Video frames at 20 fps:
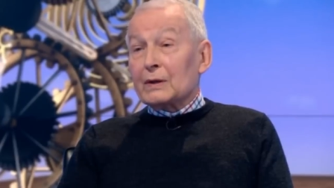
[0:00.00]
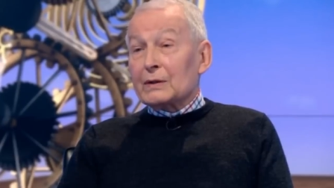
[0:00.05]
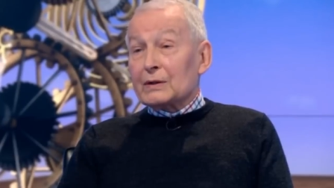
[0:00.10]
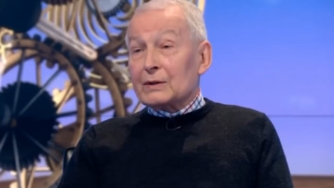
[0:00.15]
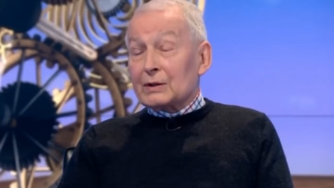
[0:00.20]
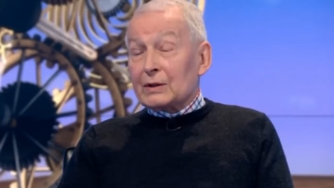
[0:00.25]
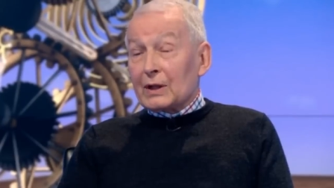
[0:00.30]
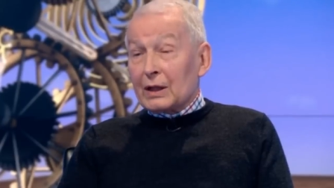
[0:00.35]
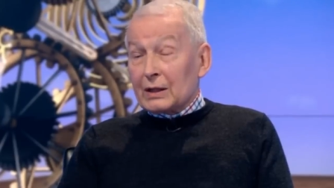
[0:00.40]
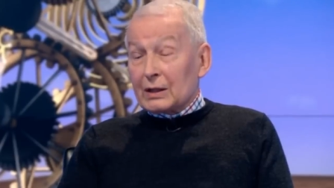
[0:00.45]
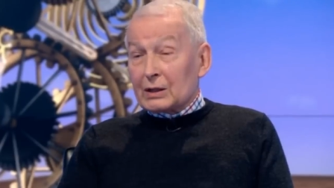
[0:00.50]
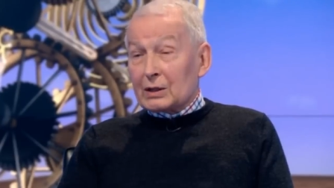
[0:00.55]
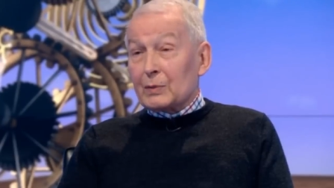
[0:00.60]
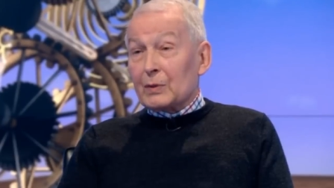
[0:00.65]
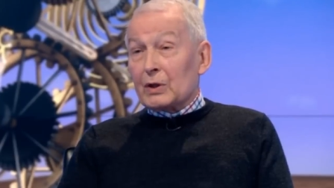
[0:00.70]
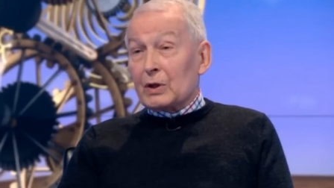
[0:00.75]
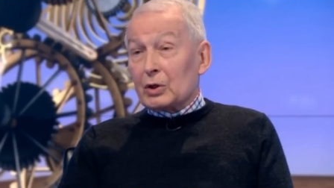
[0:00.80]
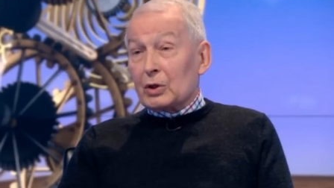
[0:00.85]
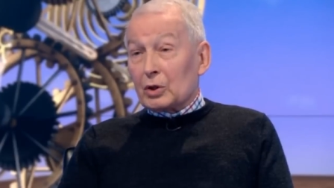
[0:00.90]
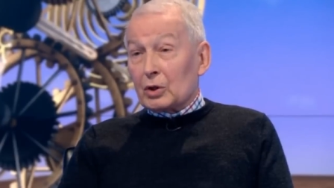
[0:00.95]
states
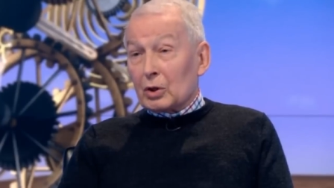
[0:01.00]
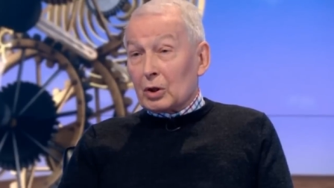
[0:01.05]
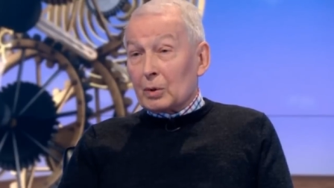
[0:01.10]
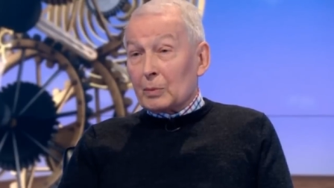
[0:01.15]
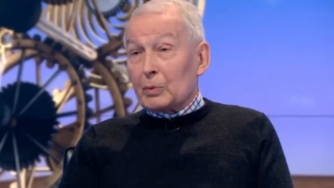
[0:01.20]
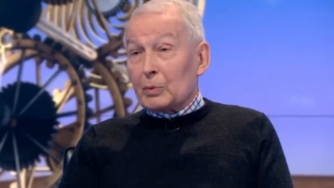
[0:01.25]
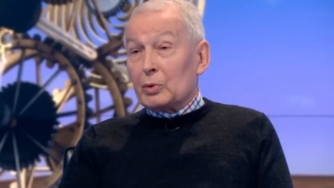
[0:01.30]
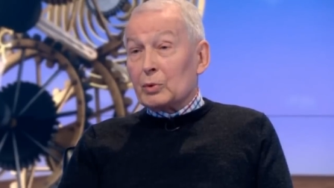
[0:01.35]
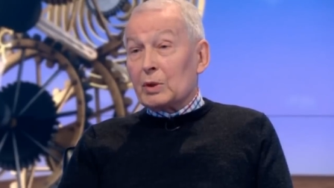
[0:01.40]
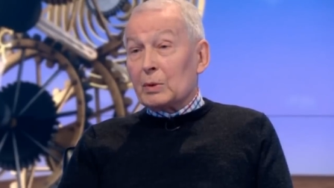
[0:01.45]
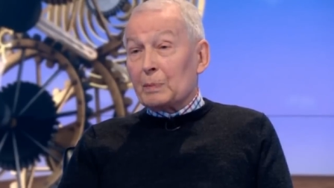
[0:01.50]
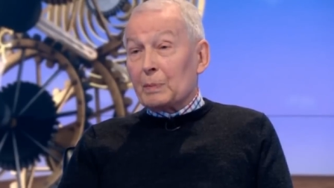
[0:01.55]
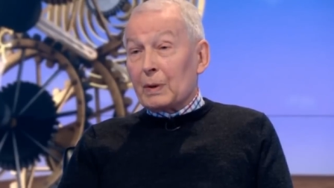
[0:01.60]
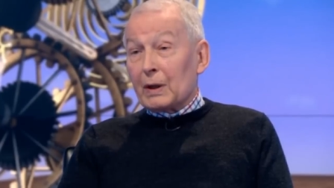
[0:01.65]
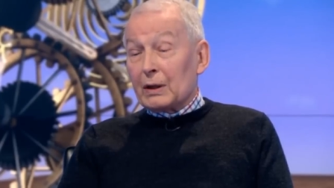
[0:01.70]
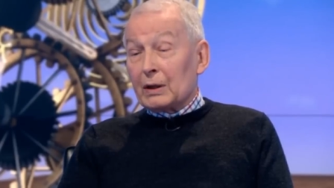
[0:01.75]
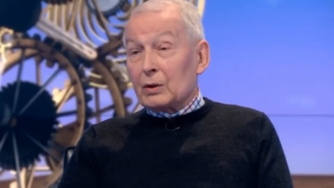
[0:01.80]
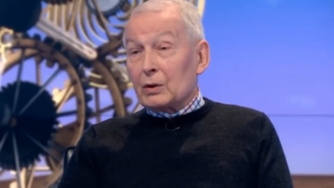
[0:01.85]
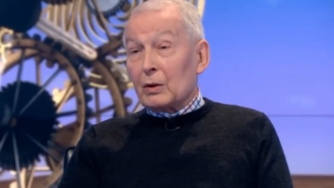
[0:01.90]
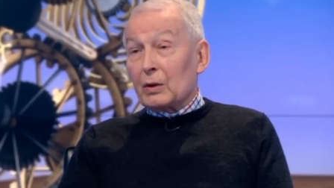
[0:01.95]
within Europe who
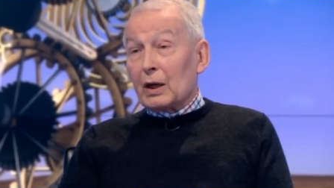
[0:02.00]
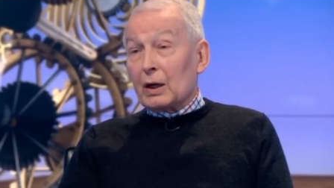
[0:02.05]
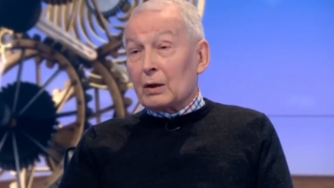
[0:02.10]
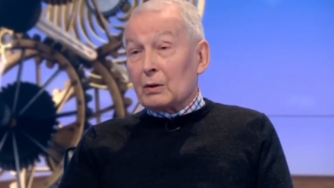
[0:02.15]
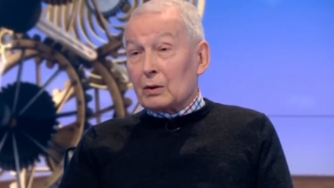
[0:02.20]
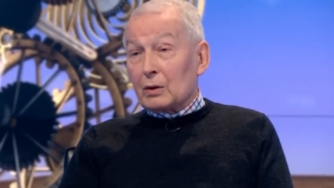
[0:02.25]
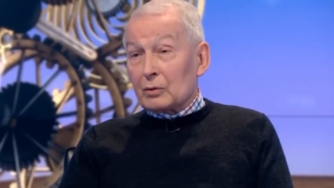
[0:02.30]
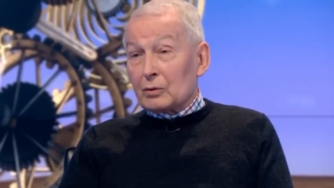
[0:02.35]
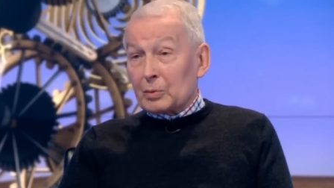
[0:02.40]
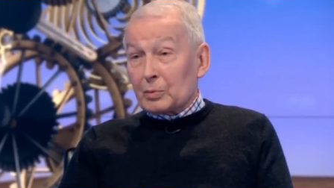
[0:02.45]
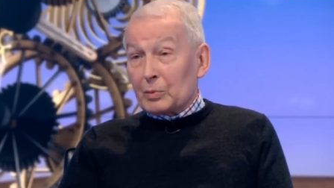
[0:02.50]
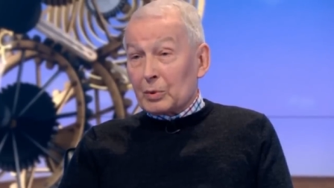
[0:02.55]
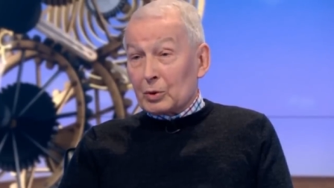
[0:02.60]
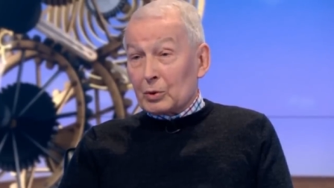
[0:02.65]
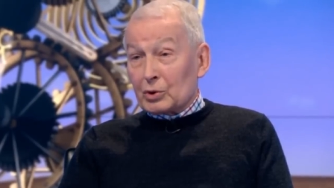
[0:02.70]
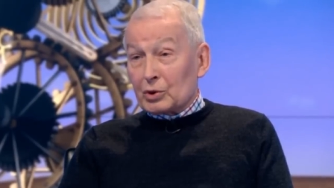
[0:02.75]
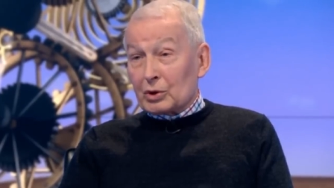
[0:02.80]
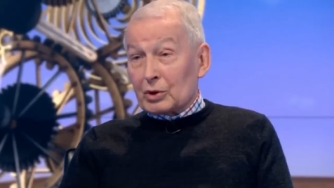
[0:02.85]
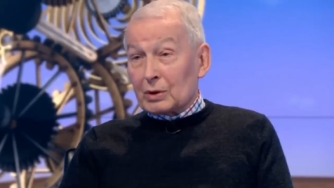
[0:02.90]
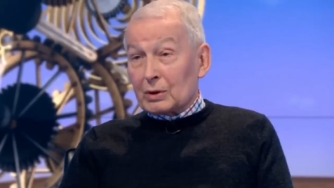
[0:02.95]
depend on our
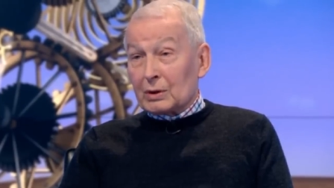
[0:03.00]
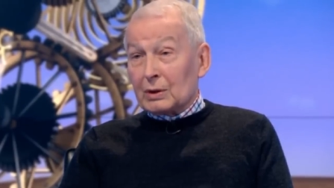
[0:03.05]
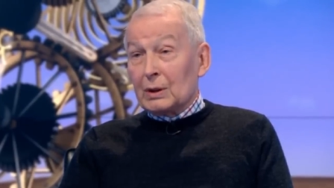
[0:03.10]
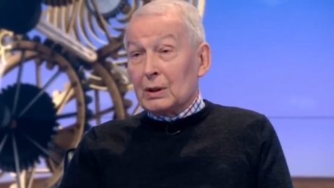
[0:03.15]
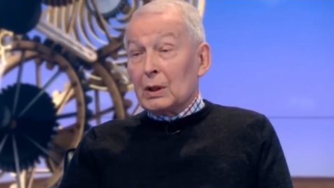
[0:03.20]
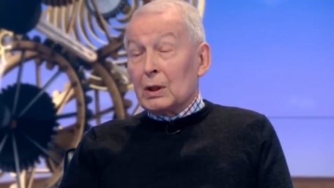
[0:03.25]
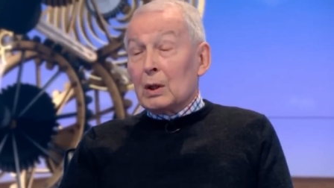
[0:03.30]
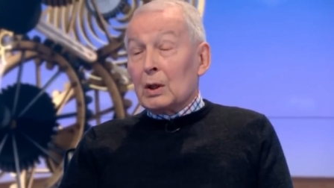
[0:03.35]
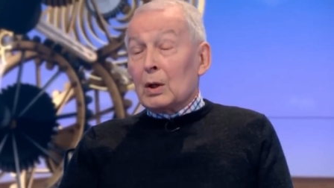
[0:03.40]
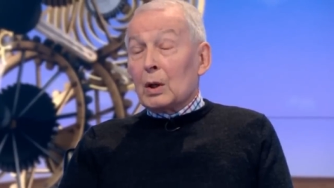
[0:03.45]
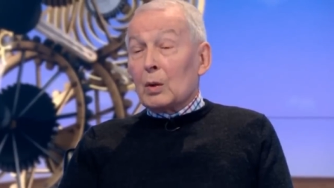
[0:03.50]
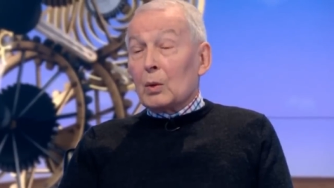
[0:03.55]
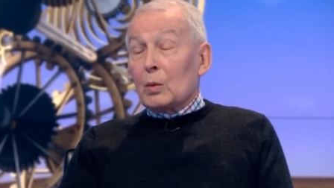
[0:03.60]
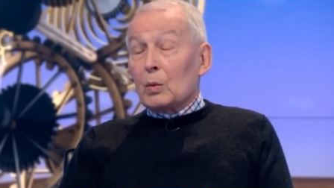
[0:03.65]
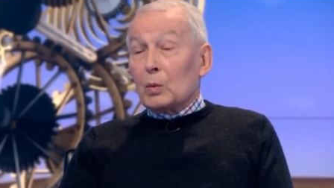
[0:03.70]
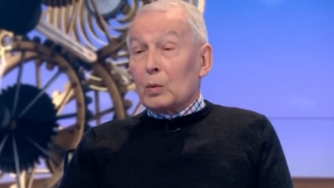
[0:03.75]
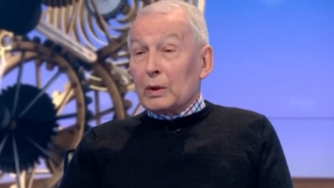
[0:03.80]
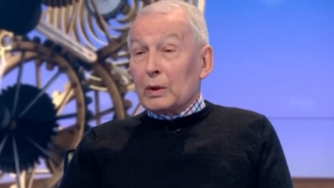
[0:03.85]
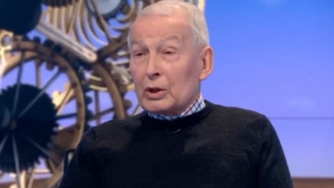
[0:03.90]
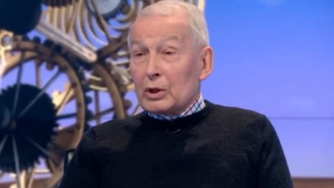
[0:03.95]
contribution,
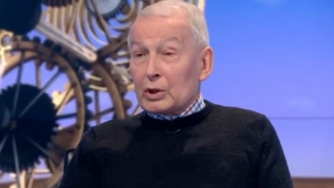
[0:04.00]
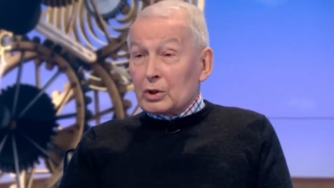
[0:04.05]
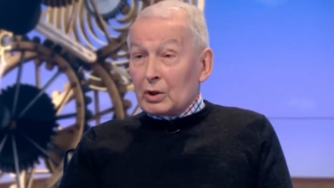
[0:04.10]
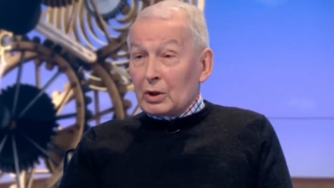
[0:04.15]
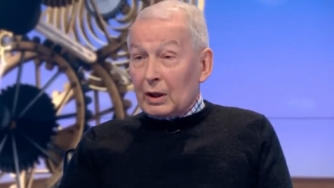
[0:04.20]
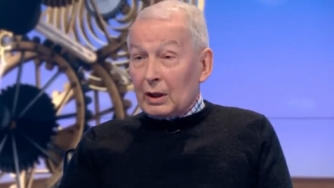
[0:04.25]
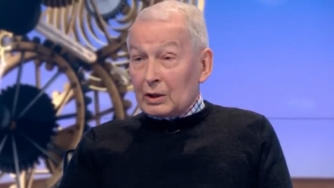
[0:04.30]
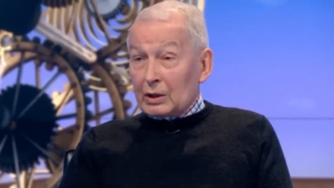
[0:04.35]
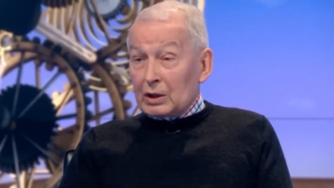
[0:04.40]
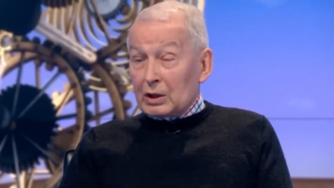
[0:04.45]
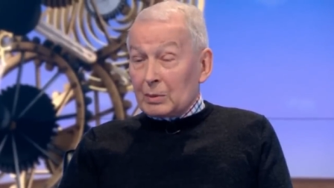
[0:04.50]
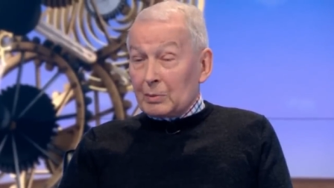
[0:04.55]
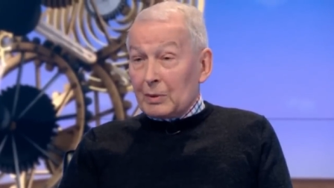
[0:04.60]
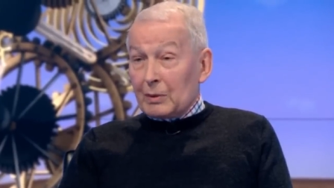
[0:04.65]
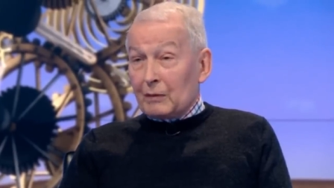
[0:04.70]
we should actually